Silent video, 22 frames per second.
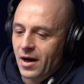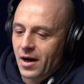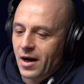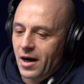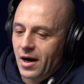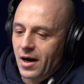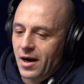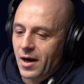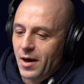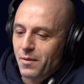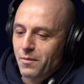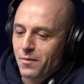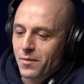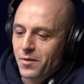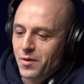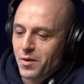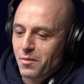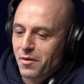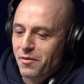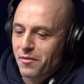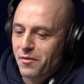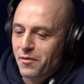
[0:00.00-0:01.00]
Um,
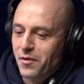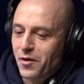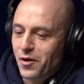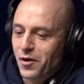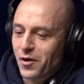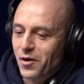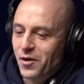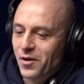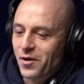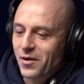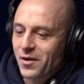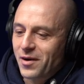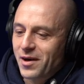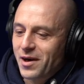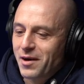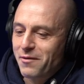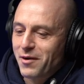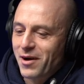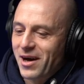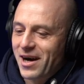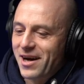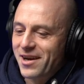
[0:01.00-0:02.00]
number four,
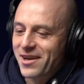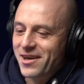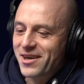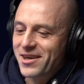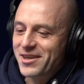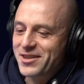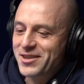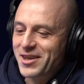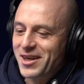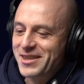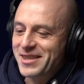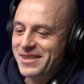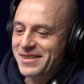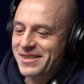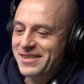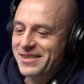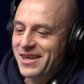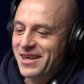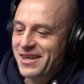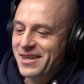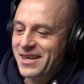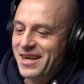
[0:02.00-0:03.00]
if you had a
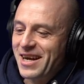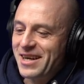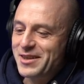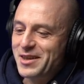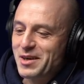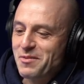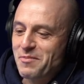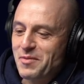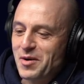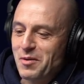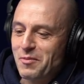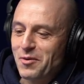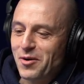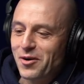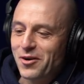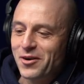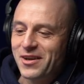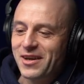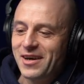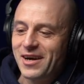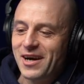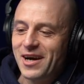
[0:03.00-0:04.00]
gigantic
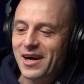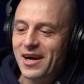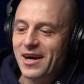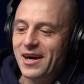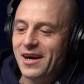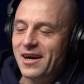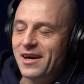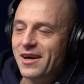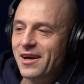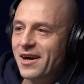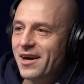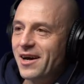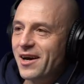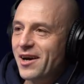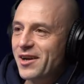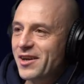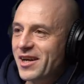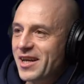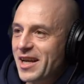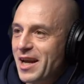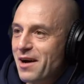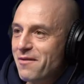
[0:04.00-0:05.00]
billboard and
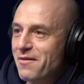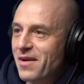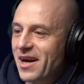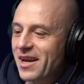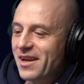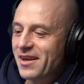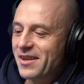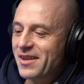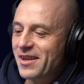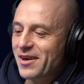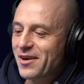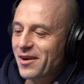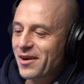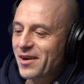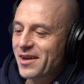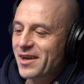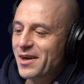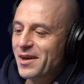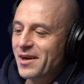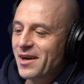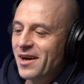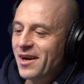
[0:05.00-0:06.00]
you could have anything on
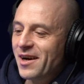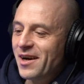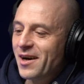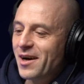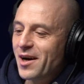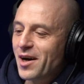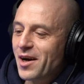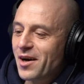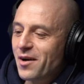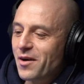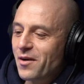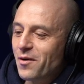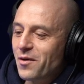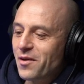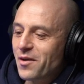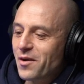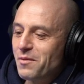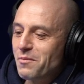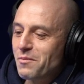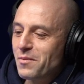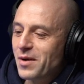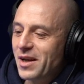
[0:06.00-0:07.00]
it
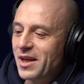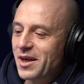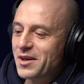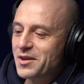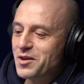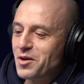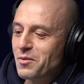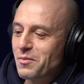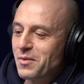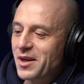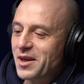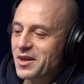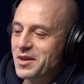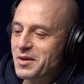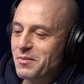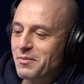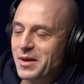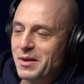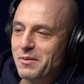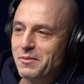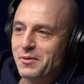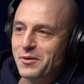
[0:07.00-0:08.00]
that millions or billions of
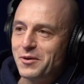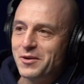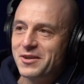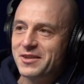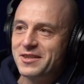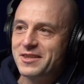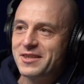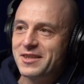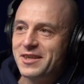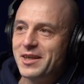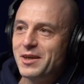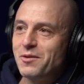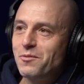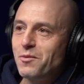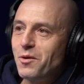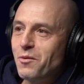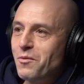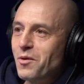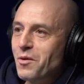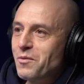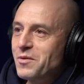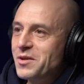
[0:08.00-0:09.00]
people could see,
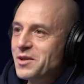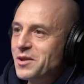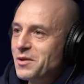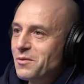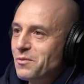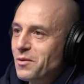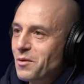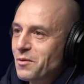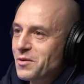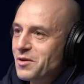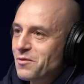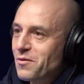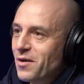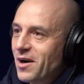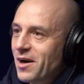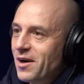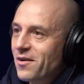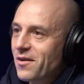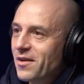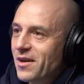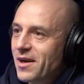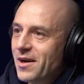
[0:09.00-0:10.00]
what what would you what would you write
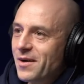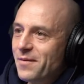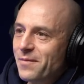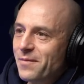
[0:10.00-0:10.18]
on there?